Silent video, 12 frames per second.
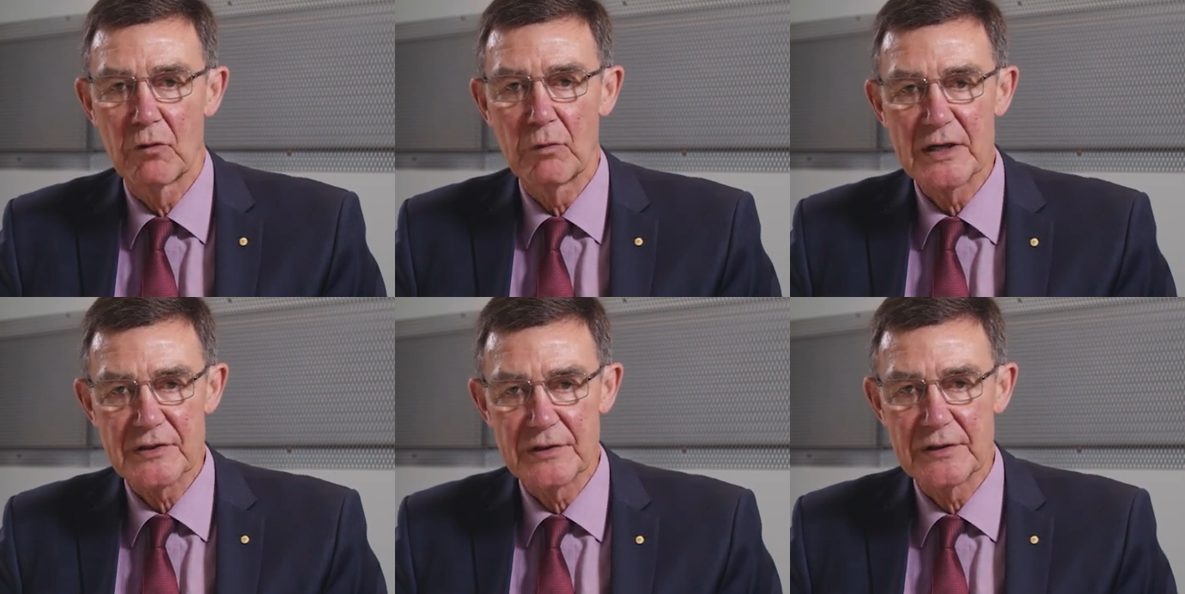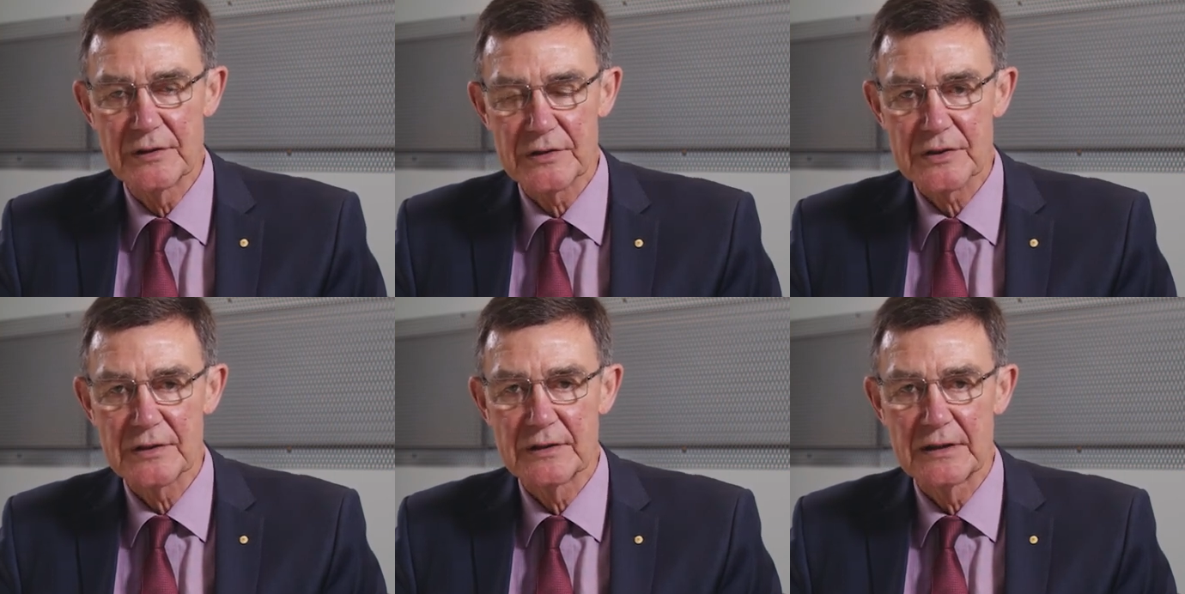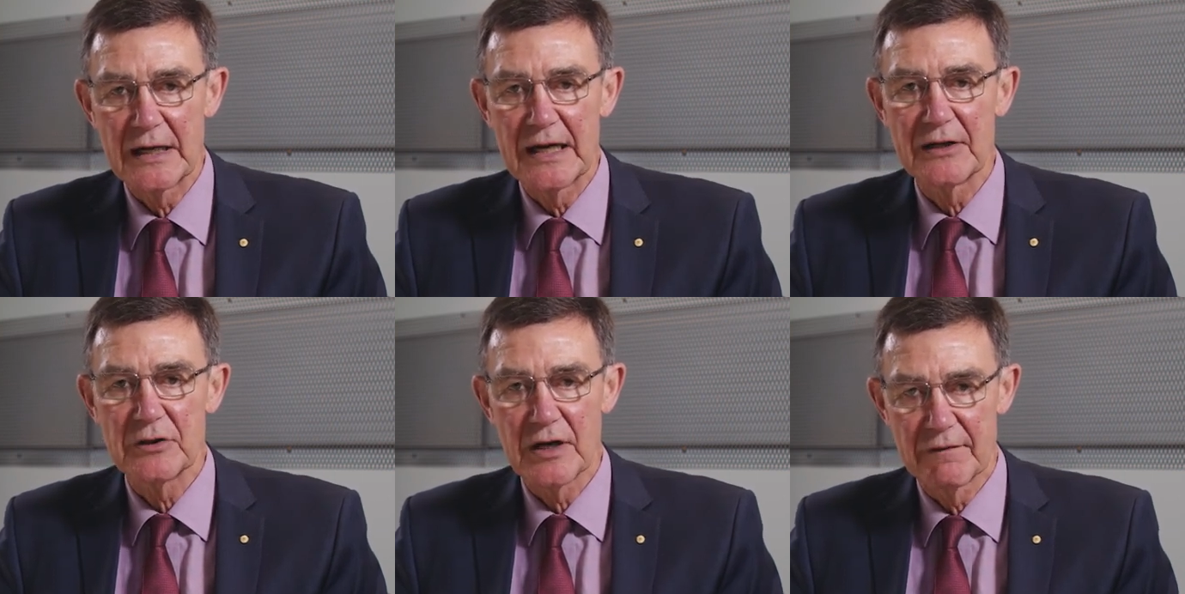residents,
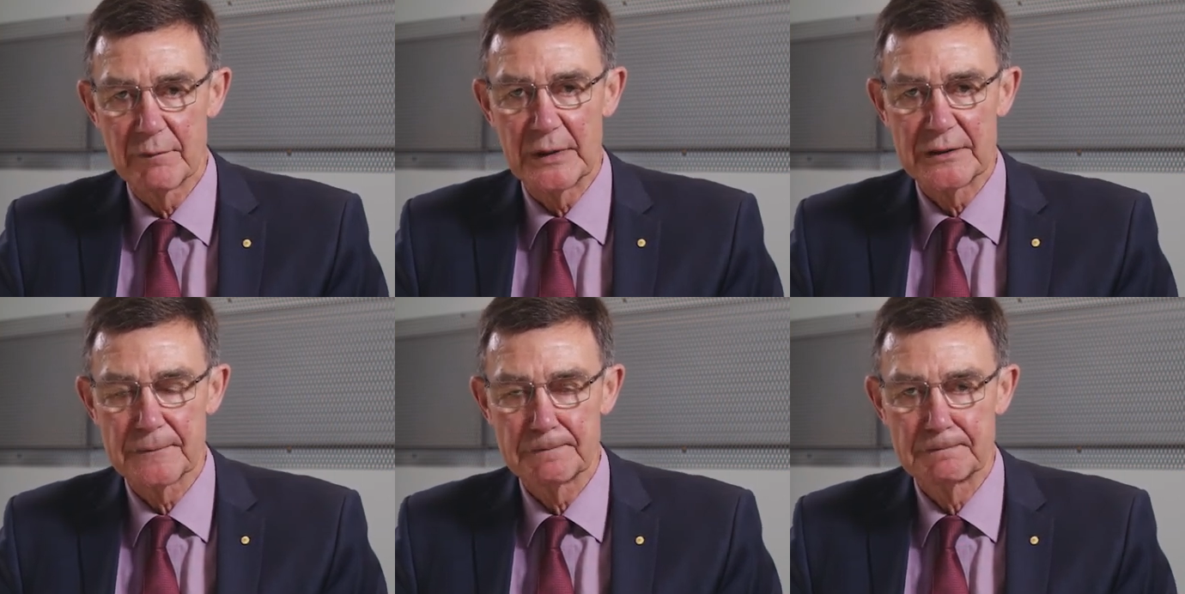and government.